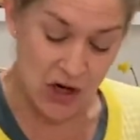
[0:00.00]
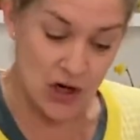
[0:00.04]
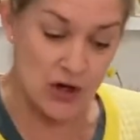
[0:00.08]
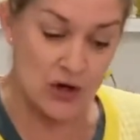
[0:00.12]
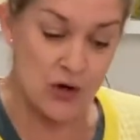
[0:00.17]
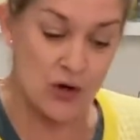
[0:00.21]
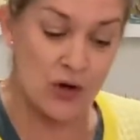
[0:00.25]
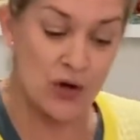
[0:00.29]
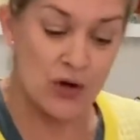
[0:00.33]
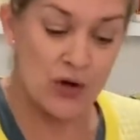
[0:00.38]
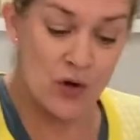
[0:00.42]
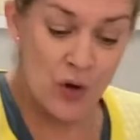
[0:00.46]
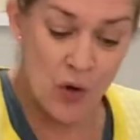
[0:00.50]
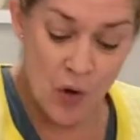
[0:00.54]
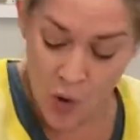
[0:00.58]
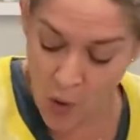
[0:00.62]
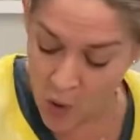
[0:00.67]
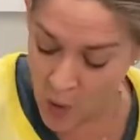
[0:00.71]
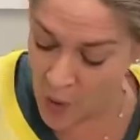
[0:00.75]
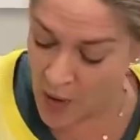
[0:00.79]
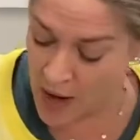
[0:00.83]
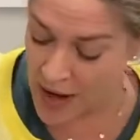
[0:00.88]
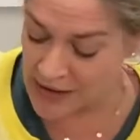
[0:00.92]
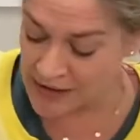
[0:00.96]
you can
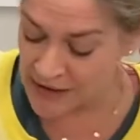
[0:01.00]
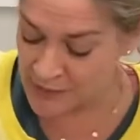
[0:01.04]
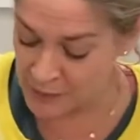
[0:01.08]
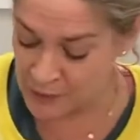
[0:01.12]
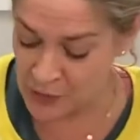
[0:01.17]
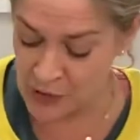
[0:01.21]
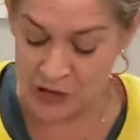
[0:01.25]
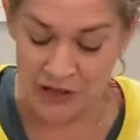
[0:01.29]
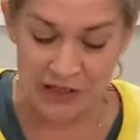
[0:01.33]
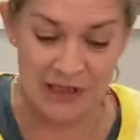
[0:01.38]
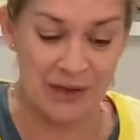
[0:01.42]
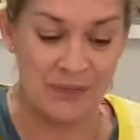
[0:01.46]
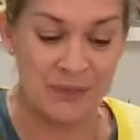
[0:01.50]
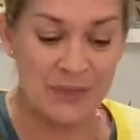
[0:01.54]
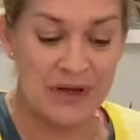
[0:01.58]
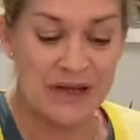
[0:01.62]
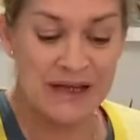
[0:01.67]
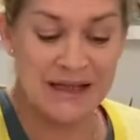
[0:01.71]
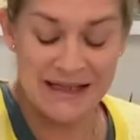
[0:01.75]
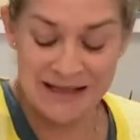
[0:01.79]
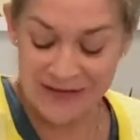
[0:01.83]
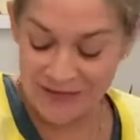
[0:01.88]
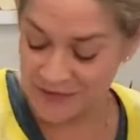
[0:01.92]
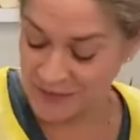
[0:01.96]
always put a
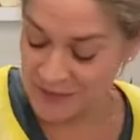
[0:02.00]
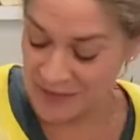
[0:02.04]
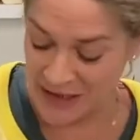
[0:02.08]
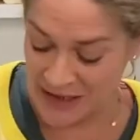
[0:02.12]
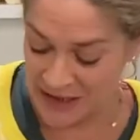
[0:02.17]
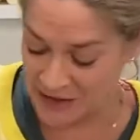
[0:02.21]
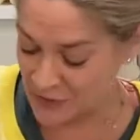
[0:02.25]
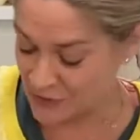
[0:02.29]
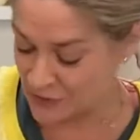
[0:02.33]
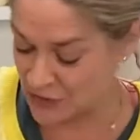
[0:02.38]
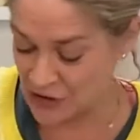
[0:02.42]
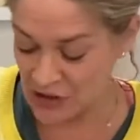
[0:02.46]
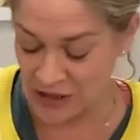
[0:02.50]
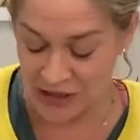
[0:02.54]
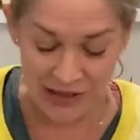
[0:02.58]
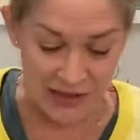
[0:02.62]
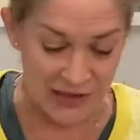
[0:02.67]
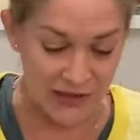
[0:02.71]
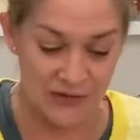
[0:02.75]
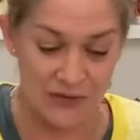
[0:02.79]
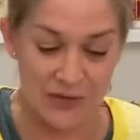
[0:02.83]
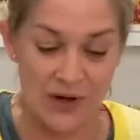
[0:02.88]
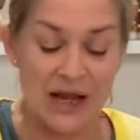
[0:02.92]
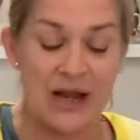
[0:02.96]
piece of meat or chicken
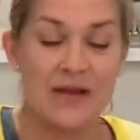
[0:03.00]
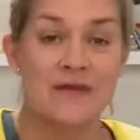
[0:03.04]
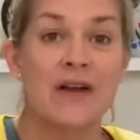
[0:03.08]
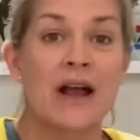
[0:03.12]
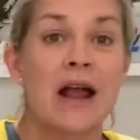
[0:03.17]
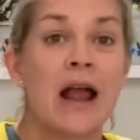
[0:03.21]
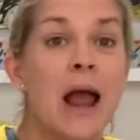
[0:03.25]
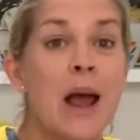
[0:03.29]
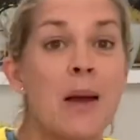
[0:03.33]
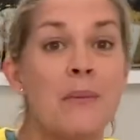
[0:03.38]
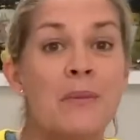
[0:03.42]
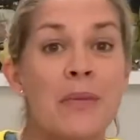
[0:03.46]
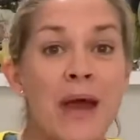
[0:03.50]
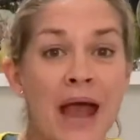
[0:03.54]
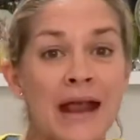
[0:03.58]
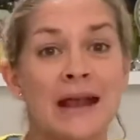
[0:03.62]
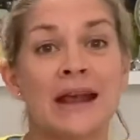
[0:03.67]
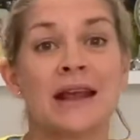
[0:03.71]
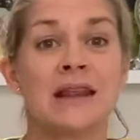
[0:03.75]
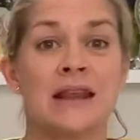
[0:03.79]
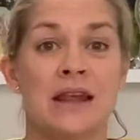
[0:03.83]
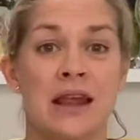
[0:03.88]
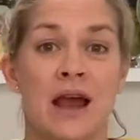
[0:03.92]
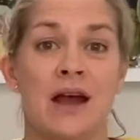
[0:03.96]
or whatever back
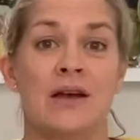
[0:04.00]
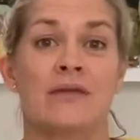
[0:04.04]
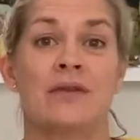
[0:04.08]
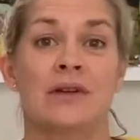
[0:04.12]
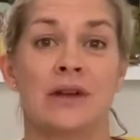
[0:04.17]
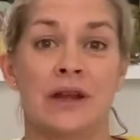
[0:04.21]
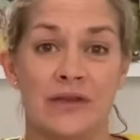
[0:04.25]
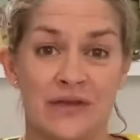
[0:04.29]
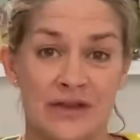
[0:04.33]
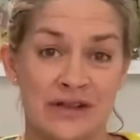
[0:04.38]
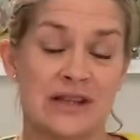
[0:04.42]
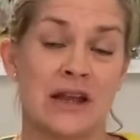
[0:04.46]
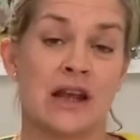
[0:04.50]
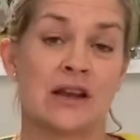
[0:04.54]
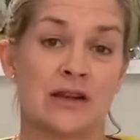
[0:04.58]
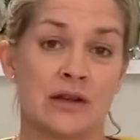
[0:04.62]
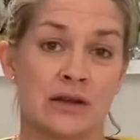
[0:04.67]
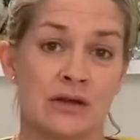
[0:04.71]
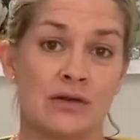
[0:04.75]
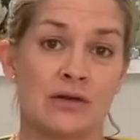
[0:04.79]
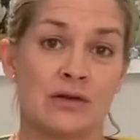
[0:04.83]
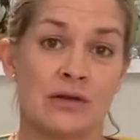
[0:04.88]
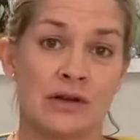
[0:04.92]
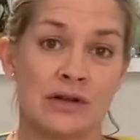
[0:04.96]
in the oven if it's
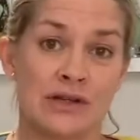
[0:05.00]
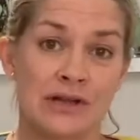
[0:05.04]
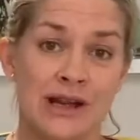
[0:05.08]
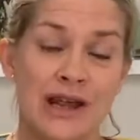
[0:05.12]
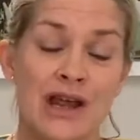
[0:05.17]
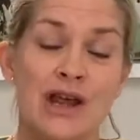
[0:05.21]
undercooked.